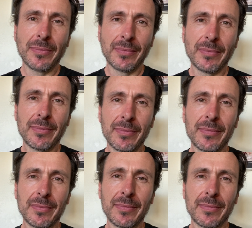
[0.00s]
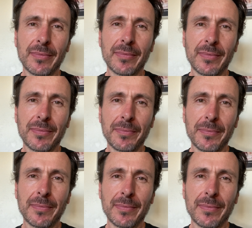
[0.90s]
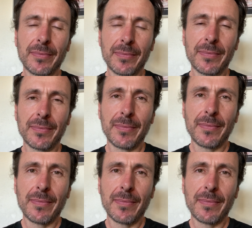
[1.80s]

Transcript: (silence)